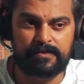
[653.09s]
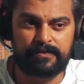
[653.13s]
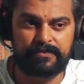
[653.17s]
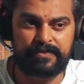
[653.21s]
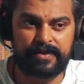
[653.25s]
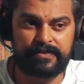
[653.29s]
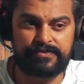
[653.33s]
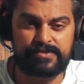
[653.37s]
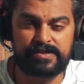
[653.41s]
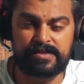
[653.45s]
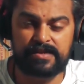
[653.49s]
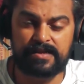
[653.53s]

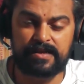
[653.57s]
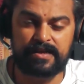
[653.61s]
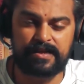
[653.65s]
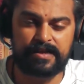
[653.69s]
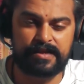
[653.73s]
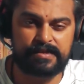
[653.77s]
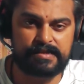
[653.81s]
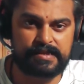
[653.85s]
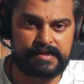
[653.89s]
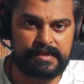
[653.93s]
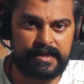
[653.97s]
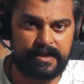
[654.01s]
We have
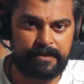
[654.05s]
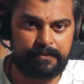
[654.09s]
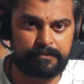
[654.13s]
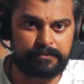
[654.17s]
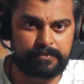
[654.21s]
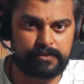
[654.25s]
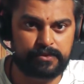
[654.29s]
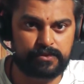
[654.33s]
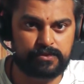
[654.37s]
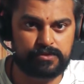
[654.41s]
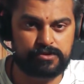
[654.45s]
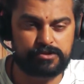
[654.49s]
seriously
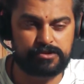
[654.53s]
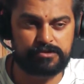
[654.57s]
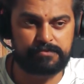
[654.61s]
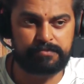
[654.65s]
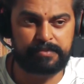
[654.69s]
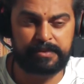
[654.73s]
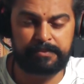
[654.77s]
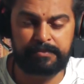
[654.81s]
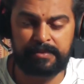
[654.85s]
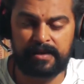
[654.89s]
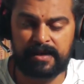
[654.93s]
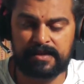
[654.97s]
abused.
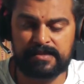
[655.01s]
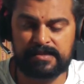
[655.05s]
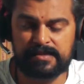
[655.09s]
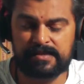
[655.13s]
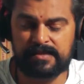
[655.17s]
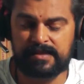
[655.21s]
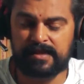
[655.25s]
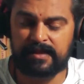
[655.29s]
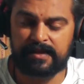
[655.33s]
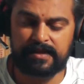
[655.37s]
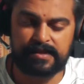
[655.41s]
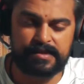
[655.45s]
People are
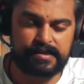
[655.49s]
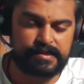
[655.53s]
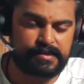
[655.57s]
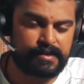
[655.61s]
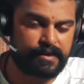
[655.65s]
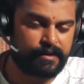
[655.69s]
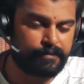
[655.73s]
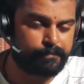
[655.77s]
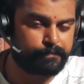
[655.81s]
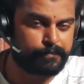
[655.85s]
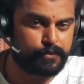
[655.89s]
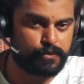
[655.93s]

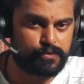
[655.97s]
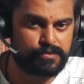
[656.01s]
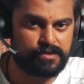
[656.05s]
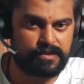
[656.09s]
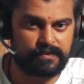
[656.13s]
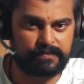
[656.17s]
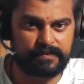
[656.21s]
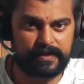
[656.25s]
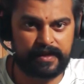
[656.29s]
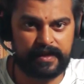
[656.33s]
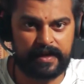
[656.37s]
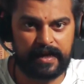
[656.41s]
seriously
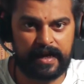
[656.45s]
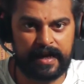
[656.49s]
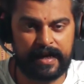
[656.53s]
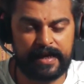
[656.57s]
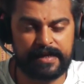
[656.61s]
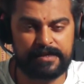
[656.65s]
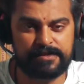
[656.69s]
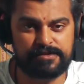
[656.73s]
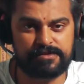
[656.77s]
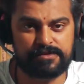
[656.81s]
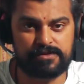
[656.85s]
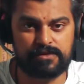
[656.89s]
abusing their
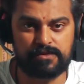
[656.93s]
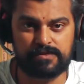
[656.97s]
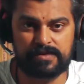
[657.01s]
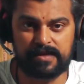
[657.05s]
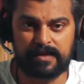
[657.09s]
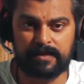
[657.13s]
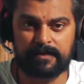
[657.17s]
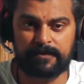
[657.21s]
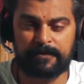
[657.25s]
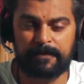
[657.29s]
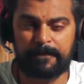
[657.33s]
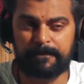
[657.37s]
eyes
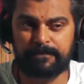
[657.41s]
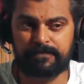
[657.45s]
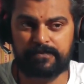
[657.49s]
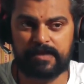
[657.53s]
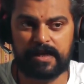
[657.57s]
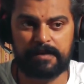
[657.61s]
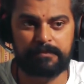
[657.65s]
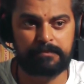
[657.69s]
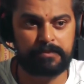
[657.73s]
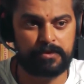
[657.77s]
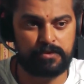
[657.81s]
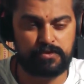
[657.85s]
using
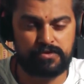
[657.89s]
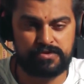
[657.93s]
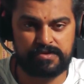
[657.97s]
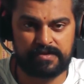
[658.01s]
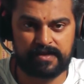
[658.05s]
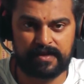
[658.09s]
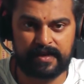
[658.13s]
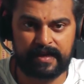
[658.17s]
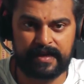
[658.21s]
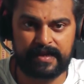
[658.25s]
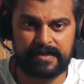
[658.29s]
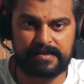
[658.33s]
blue
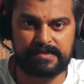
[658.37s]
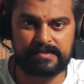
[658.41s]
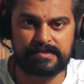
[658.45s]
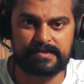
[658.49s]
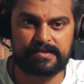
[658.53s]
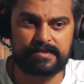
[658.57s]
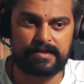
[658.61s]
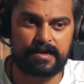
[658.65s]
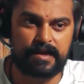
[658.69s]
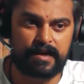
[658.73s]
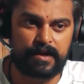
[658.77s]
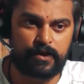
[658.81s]

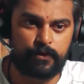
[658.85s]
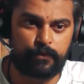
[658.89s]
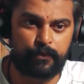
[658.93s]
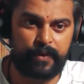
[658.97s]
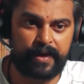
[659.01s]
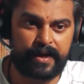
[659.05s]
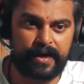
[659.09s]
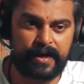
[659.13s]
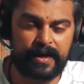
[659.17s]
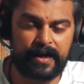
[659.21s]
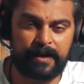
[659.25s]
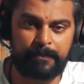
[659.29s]
screens,
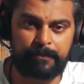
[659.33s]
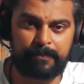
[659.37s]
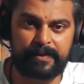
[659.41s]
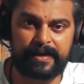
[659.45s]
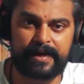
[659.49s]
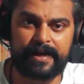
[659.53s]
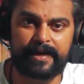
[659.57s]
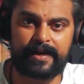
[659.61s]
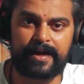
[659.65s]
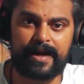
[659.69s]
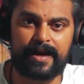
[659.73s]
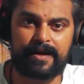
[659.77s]
waking up
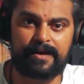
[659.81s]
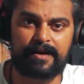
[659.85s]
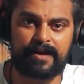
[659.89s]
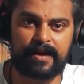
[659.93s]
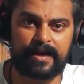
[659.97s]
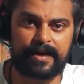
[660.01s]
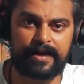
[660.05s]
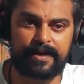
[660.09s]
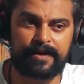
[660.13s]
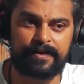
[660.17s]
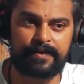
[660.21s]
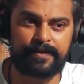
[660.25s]
late at
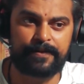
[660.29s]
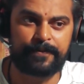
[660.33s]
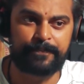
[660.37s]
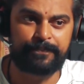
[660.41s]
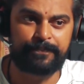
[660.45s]
night,